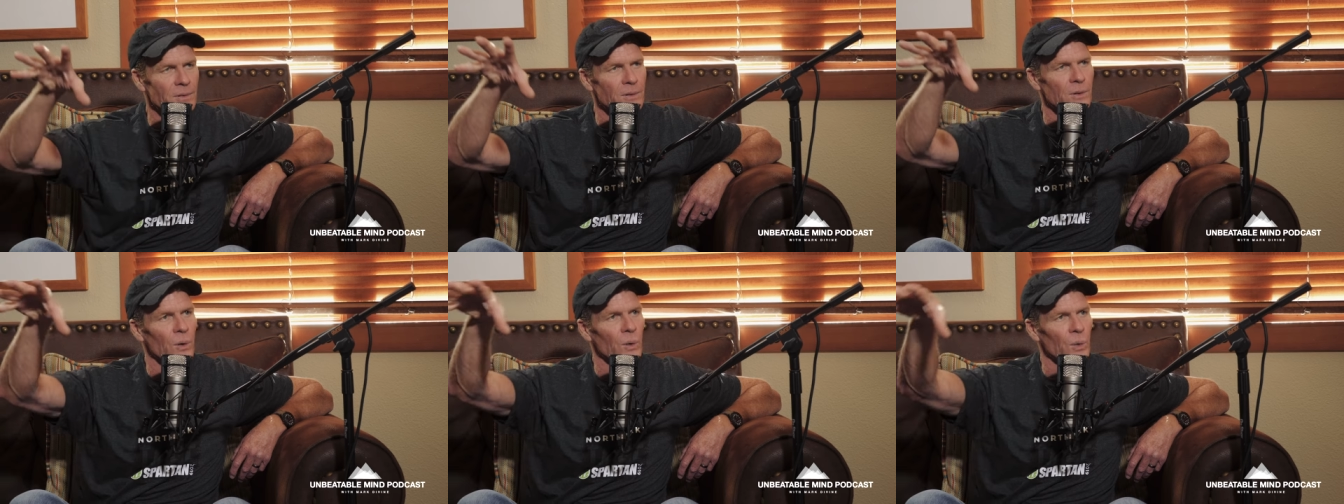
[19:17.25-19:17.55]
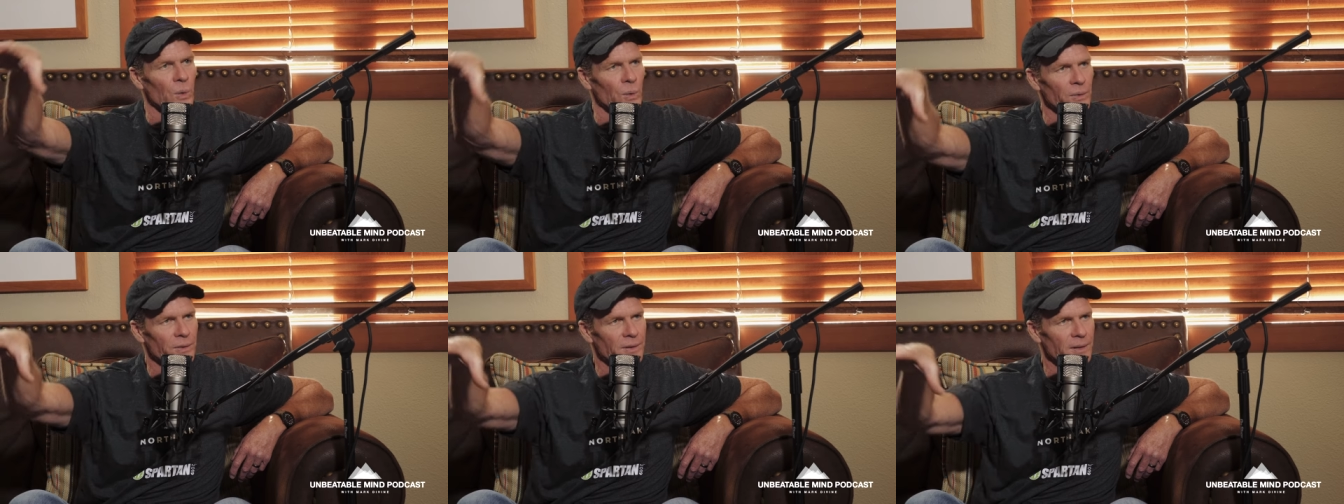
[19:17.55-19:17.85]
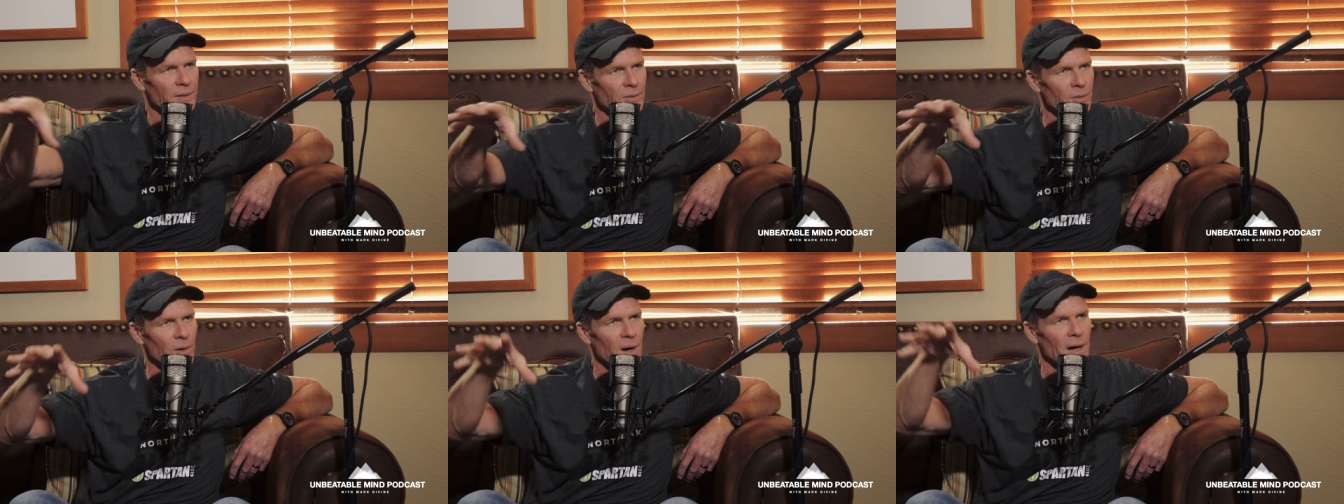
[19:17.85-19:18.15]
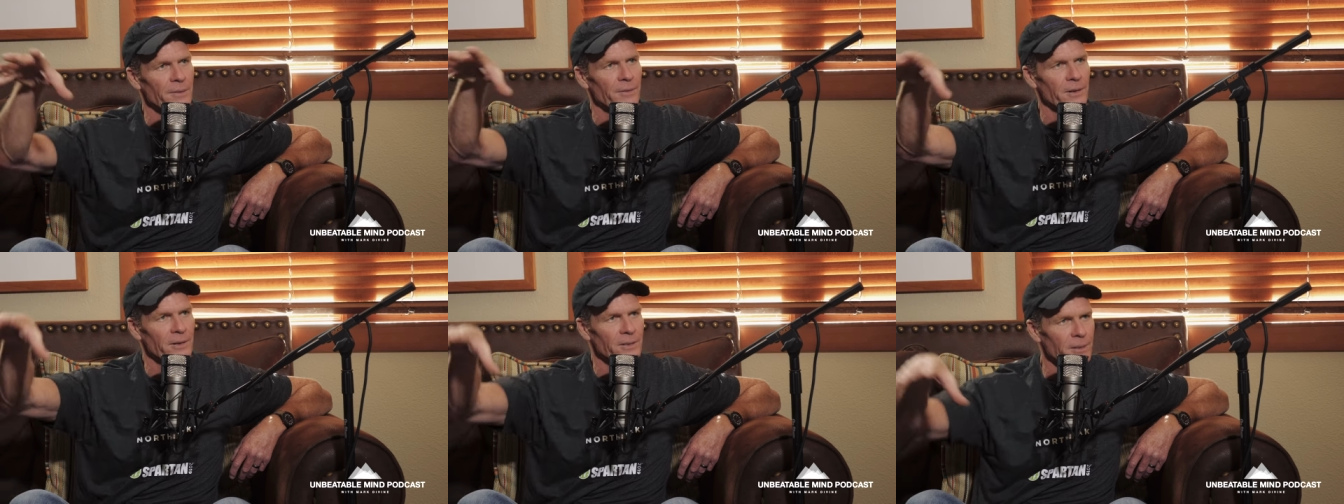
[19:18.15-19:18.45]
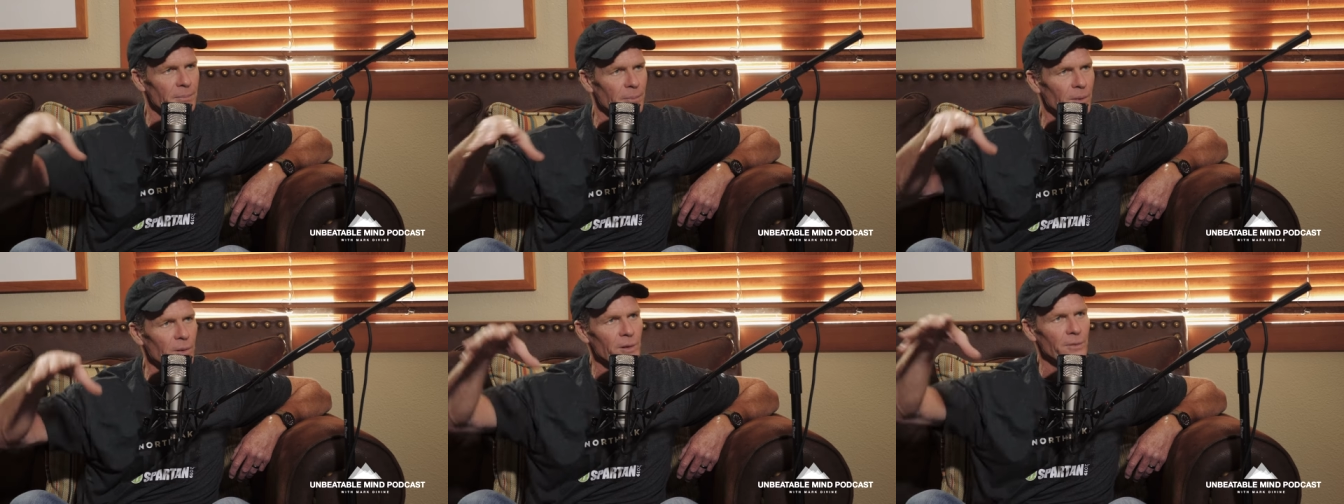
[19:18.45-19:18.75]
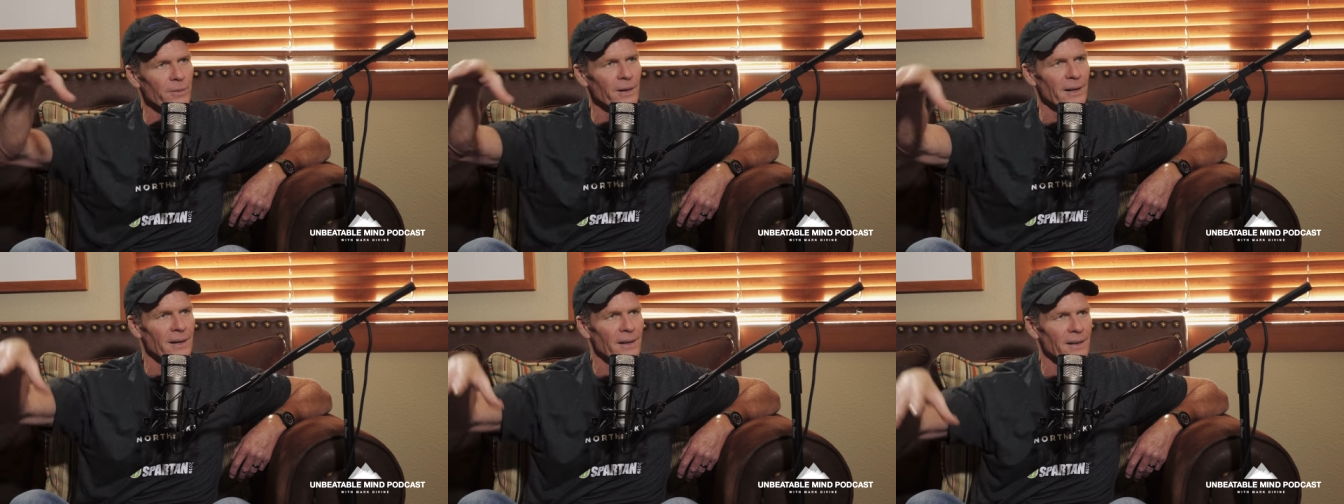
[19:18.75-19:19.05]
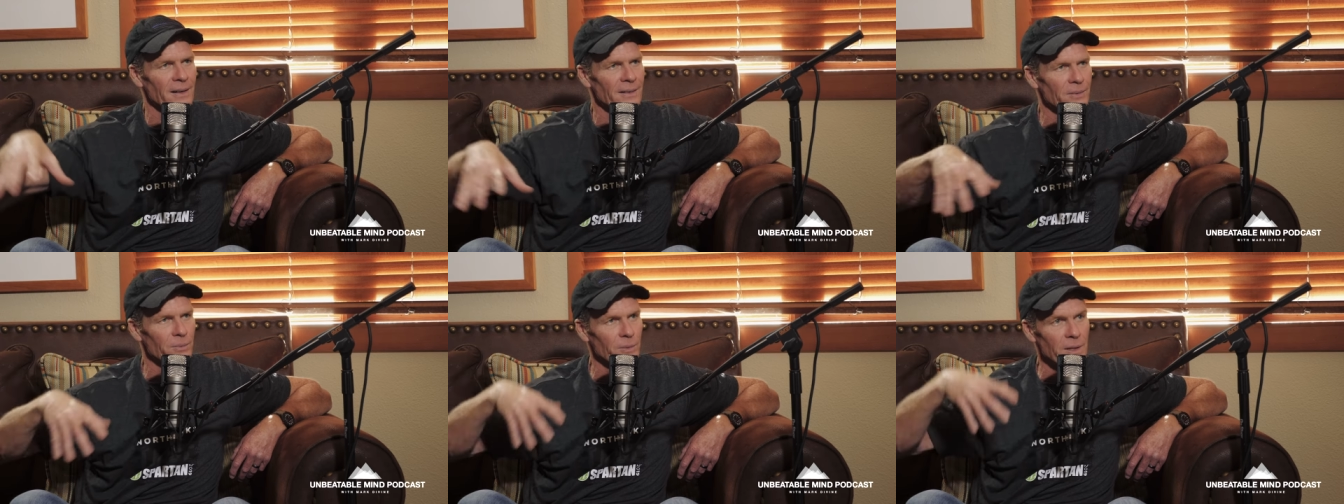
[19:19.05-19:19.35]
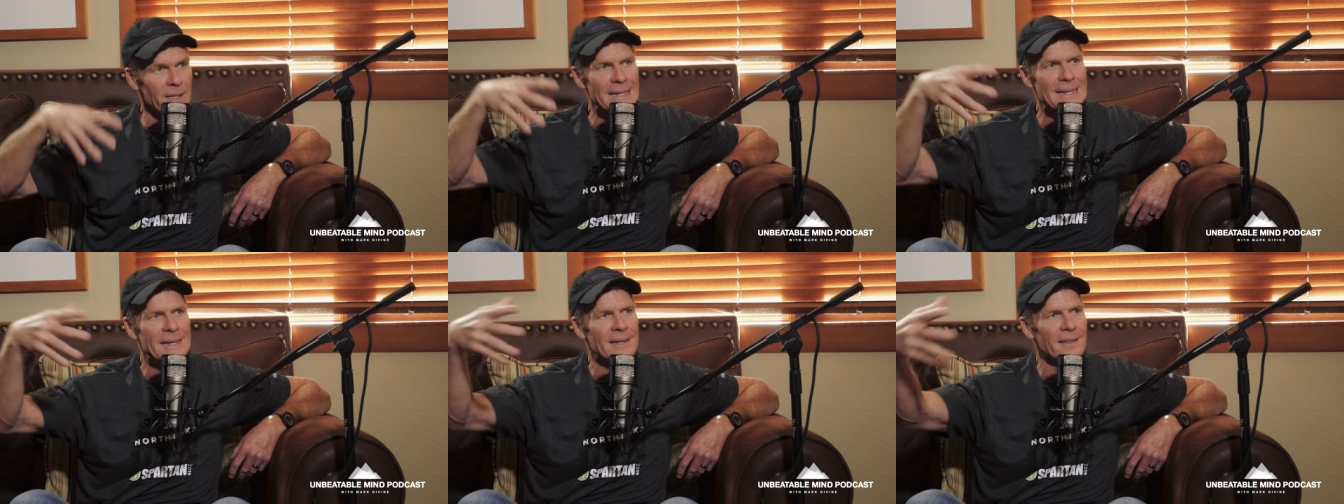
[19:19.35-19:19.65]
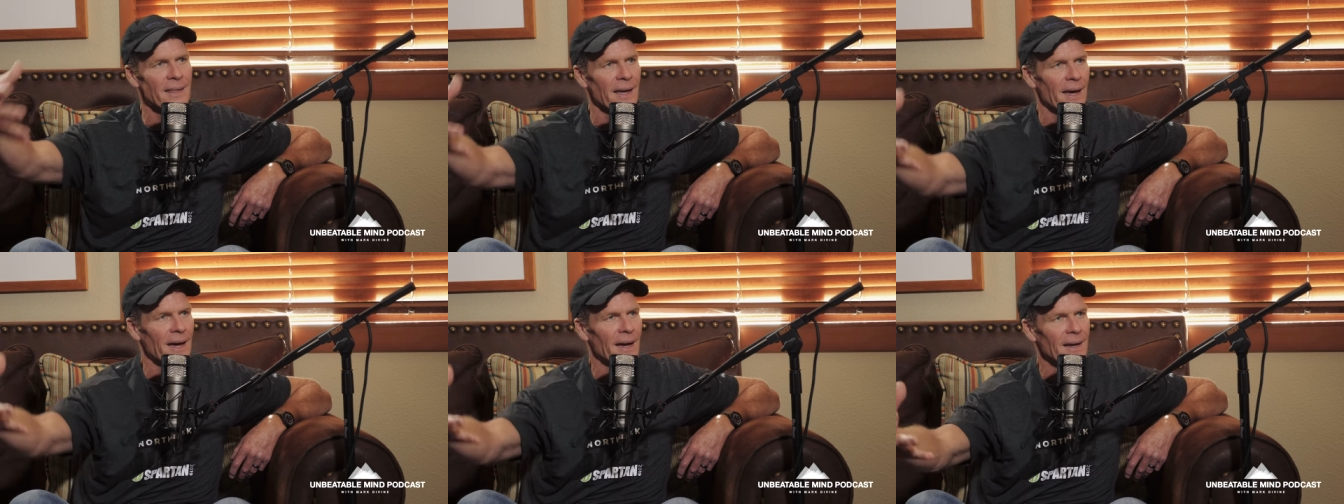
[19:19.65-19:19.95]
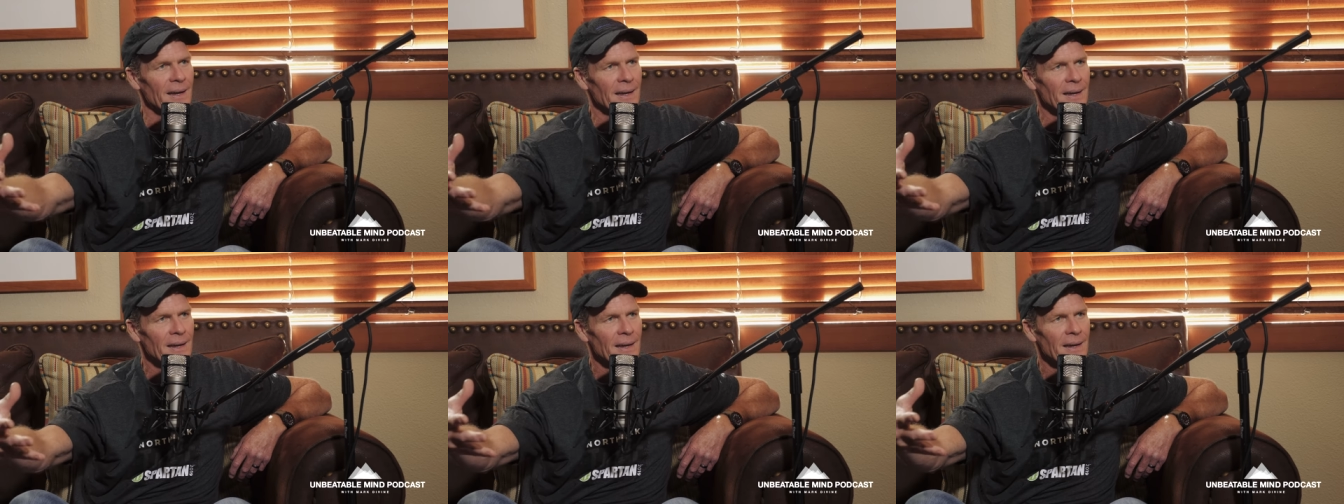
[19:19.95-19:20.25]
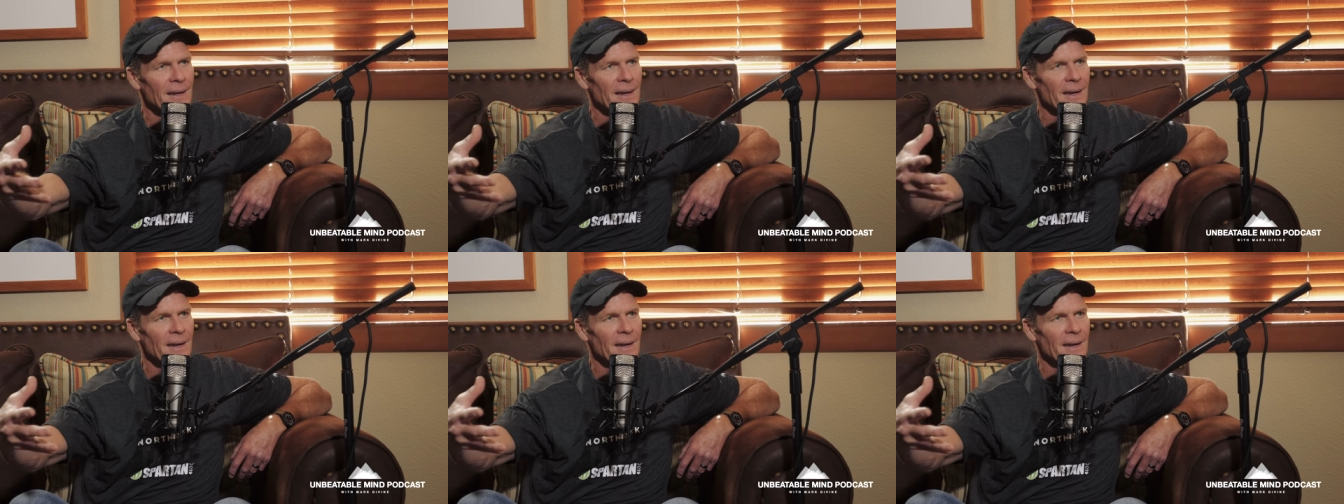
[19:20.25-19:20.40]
goal to drive us, to motivate us. We need that.